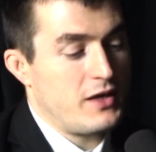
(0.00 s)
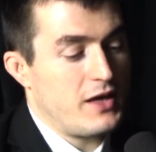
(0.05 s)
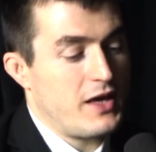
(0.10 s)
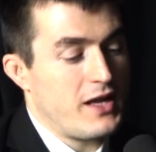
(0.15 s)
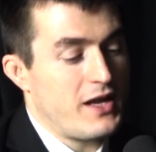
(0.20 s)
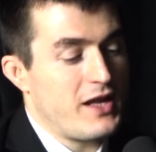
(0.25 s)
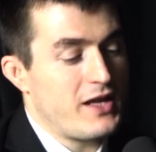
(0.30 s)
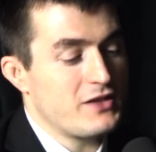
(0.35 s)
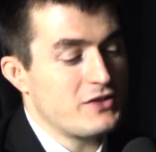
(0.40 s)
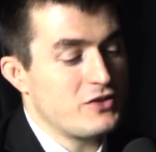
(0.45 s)
Can
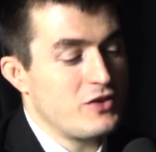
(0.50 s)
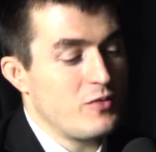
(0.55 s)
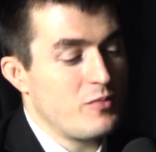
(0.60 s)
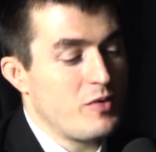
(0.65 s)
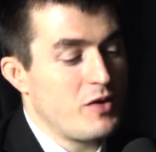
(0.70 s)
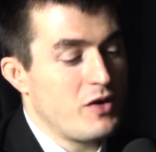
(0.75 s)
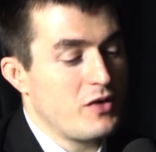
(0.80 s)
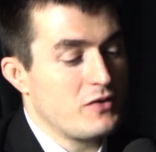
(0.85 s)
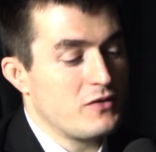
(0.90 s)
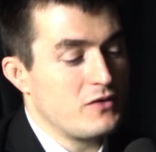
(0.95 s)
I ask you
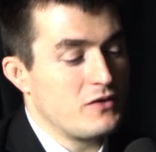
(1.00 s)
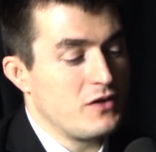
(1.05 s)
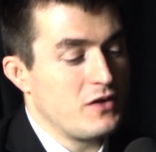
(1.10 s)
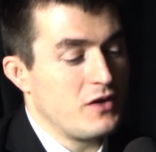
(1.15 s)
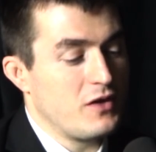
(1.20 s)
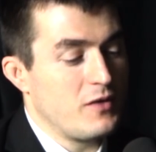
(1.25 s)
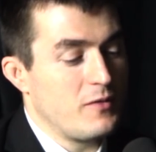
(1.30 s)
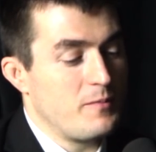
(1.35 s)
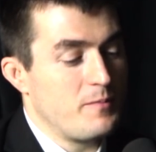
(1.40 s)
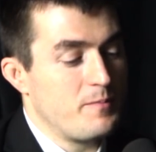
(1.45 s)
about
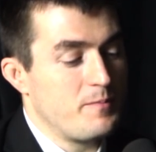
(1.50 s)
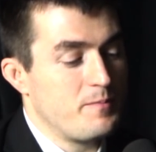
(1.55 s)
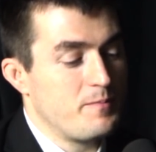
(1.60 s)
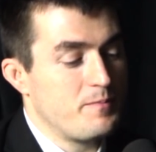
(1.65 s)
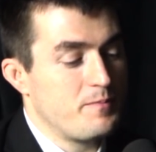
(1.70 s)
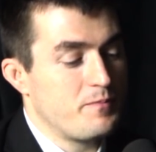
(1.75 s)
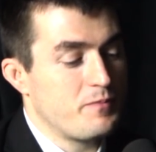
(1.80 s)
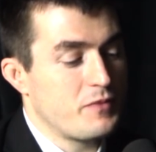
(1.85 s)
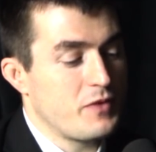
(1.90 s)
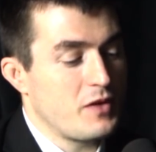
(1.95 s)
uh,
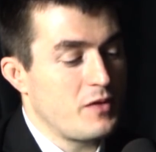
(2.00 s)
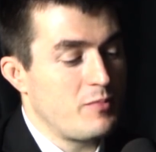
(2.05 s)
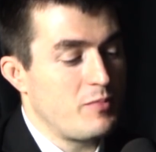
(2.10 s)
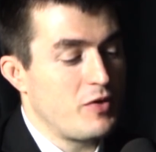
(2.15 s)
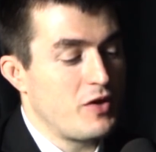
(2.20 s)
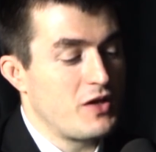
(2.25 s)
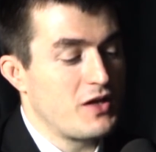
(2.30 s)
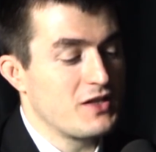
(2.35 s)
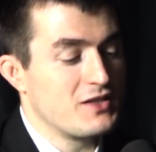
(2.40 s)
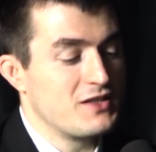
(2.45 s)

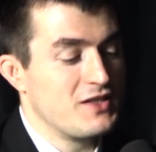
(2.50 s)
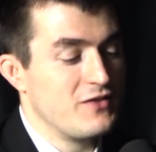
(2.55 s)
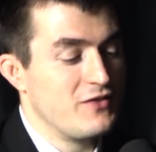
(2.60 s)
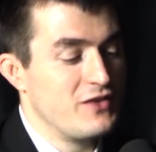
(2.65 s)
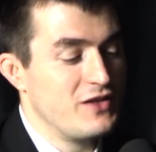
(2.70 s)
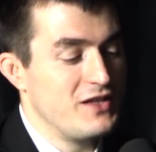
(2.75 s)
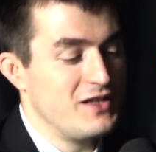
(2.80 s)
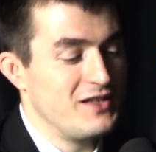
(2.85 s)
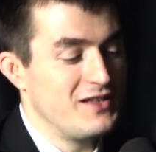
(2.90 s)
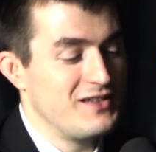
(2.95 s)

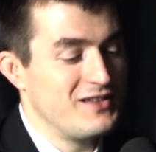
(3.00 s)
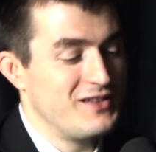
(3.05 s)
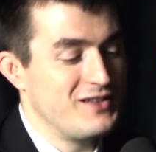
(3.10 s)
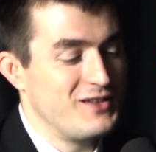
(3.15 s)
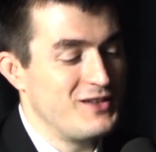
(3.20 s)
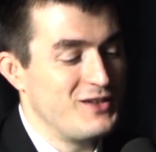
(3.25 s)
productivity?